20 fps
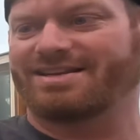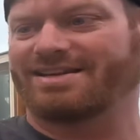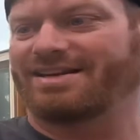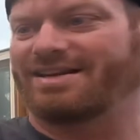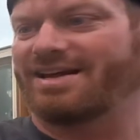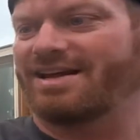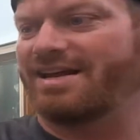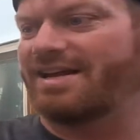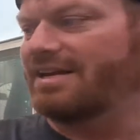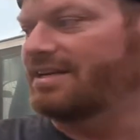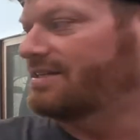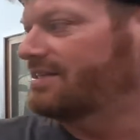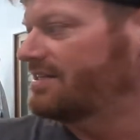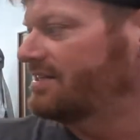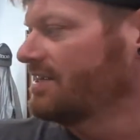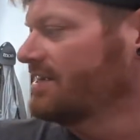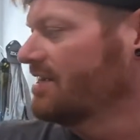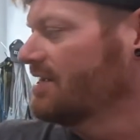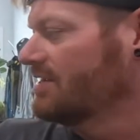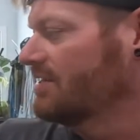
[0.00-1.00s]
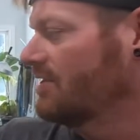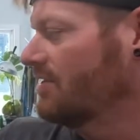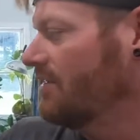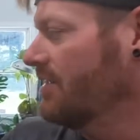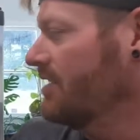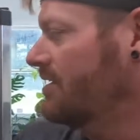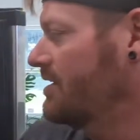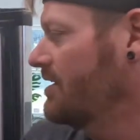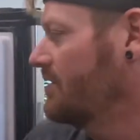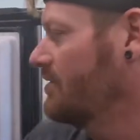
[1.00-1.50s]
nice. So
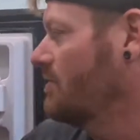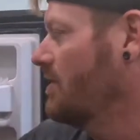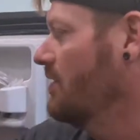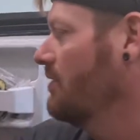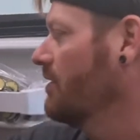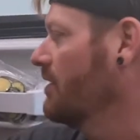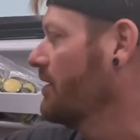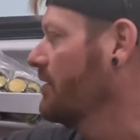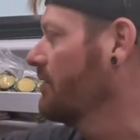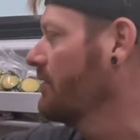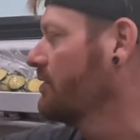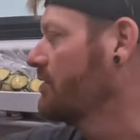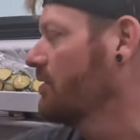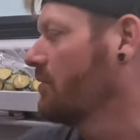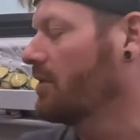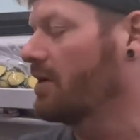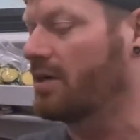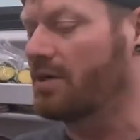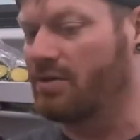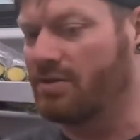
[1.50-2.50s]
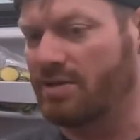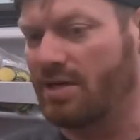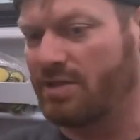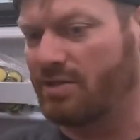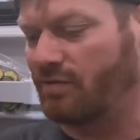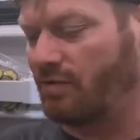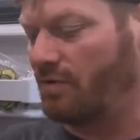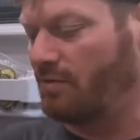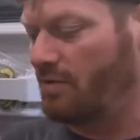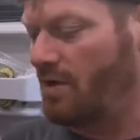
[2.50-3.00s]
this is what we're gonna use these
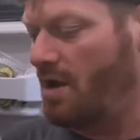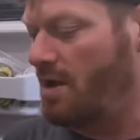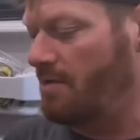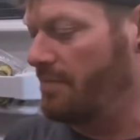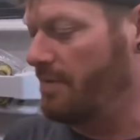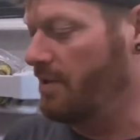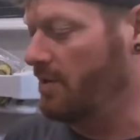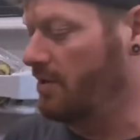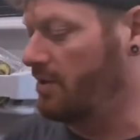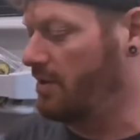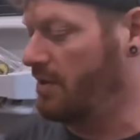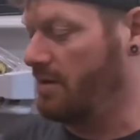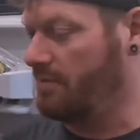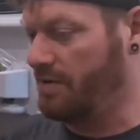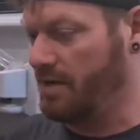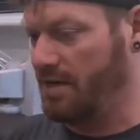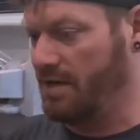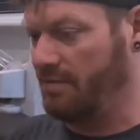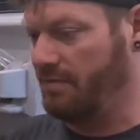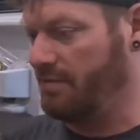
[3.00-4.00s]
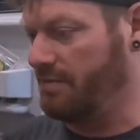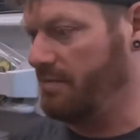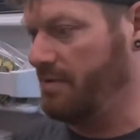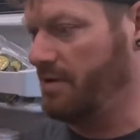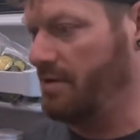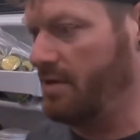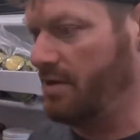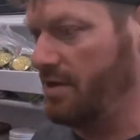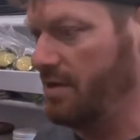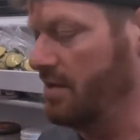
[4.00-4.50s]
for raw milk that we get from
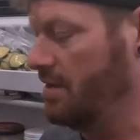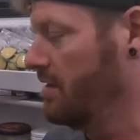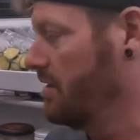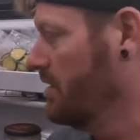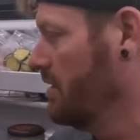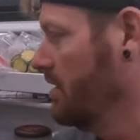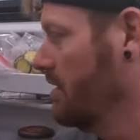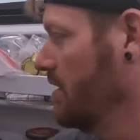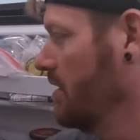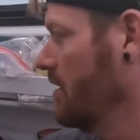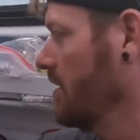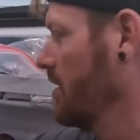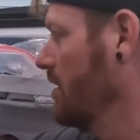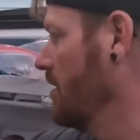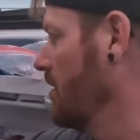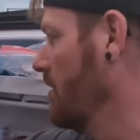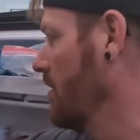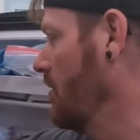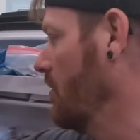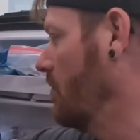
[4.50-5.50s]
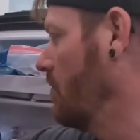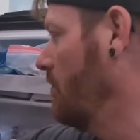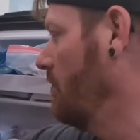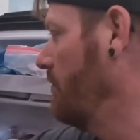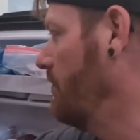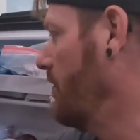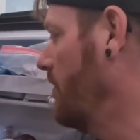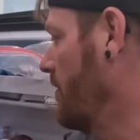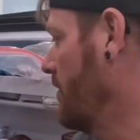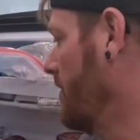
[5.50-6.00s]
our local
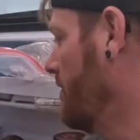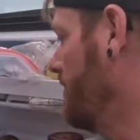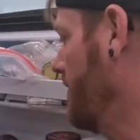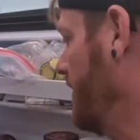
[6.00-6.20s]
farm